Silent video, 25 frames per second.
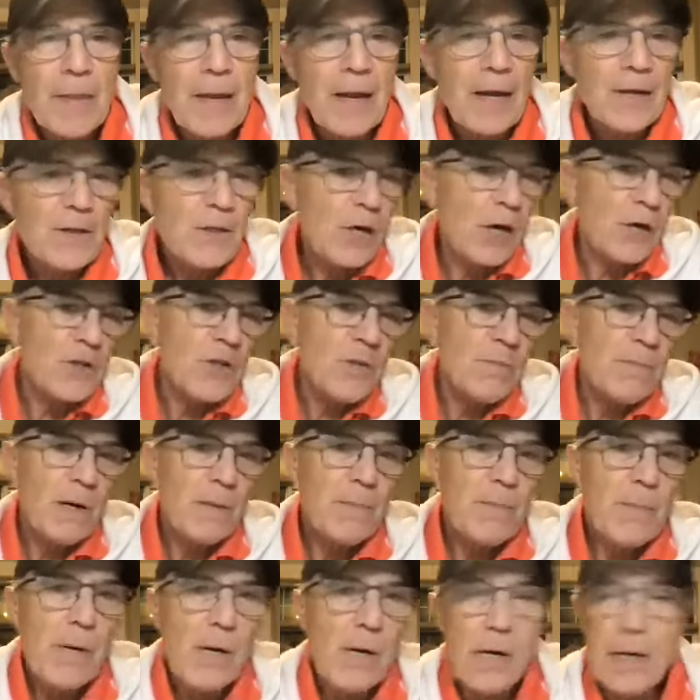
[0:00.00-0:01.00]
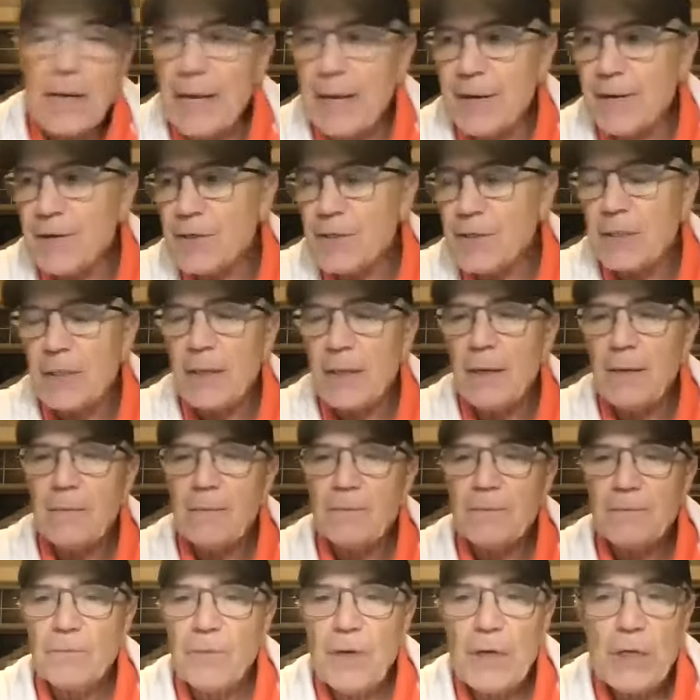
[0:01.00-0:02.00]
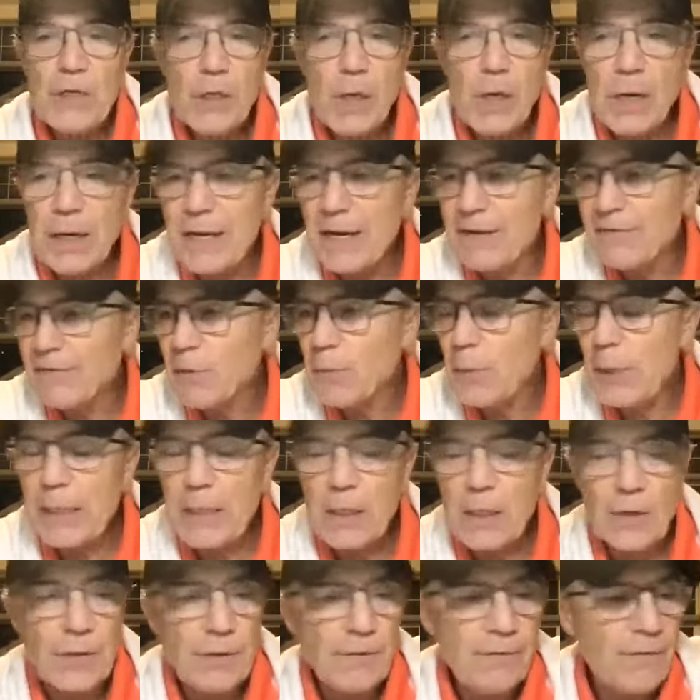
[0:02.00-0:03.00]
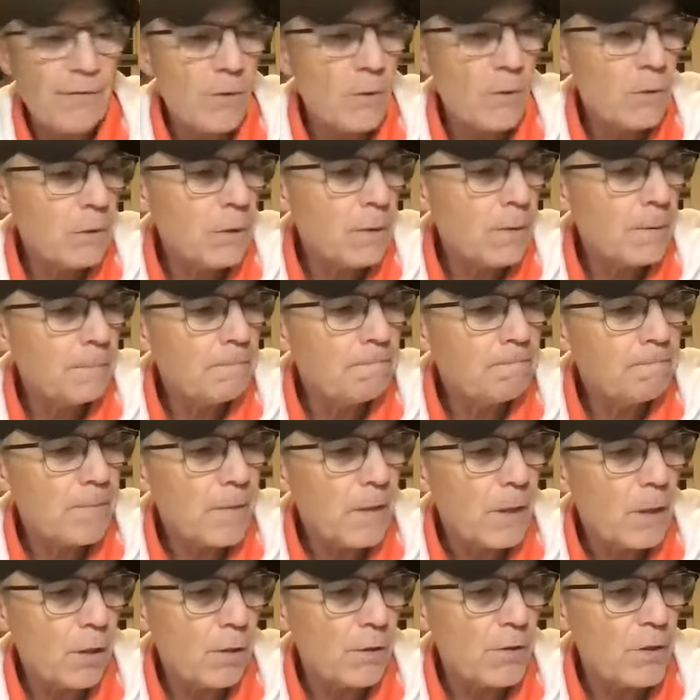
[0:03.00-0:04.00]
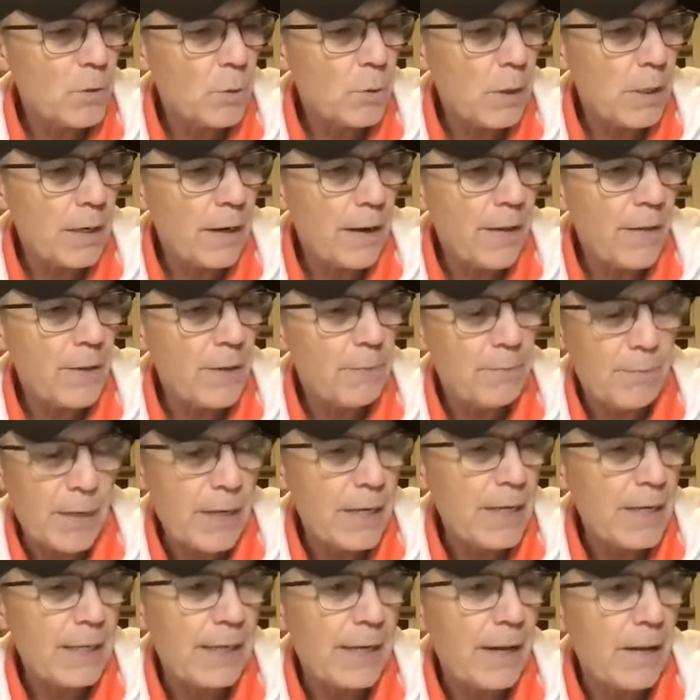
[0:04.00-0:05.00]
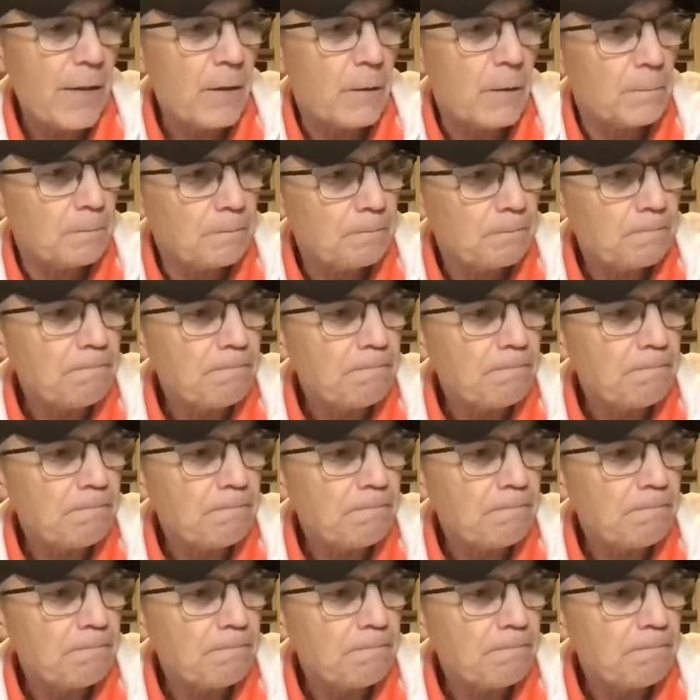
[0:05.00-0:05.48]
I talked to you about Paul Henderson, and we talk every week on the phone and encourage one another, pray together.